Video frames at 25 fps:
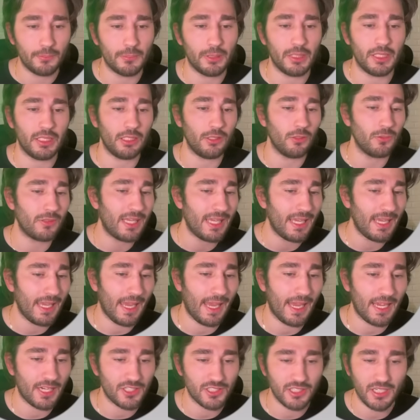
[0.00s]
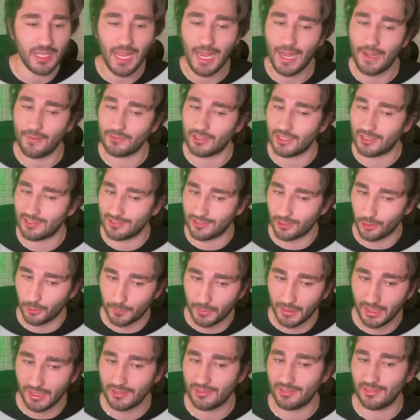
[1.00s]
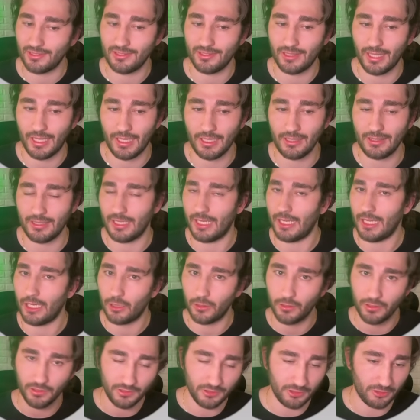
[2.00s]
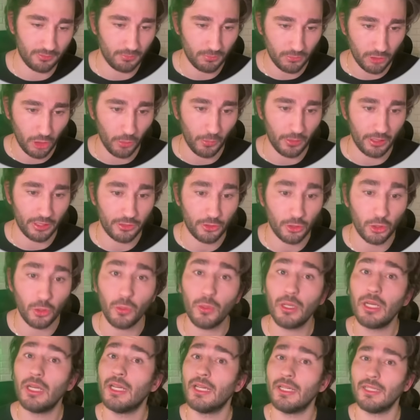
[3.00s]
but you can't actually have these little pieces that the air is going through.